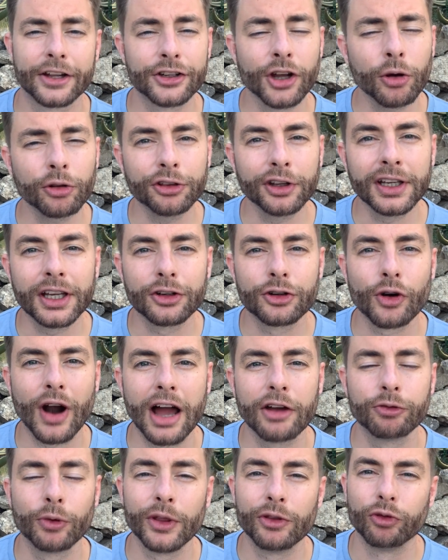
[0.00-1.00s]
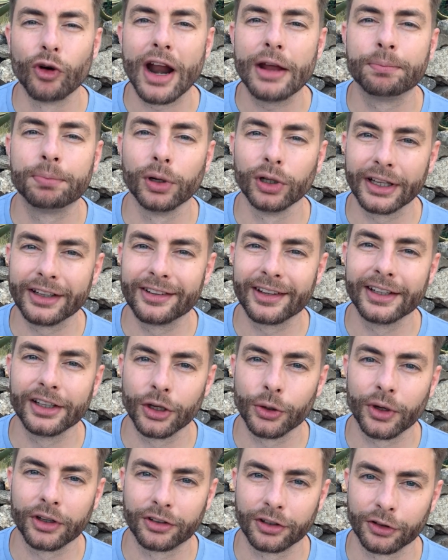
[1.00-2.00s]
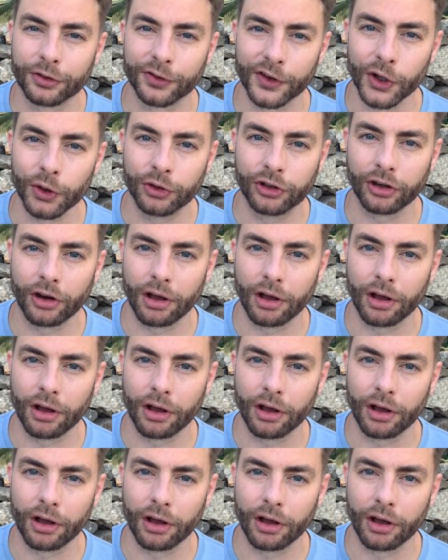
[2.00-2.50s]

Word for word: don't think a drive with Red Bull is in Lewis's future.